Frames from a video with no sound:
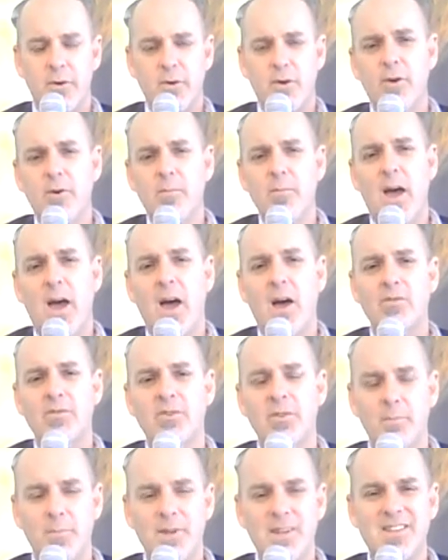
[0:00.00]
and for your
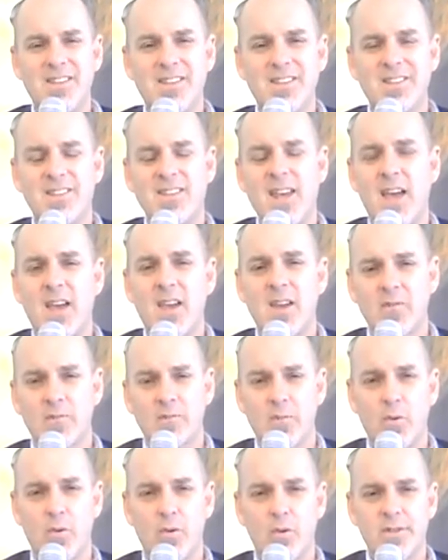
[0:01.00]
mouth to be the
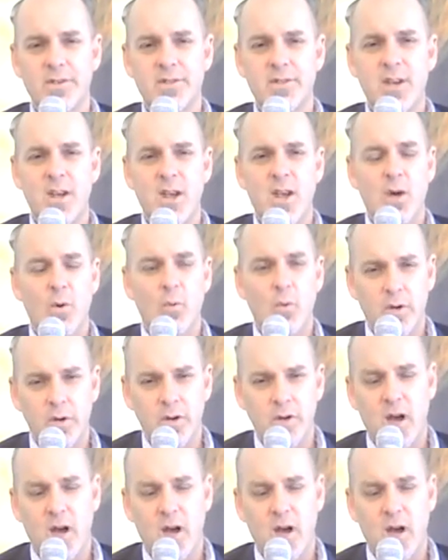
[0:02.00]
second voice.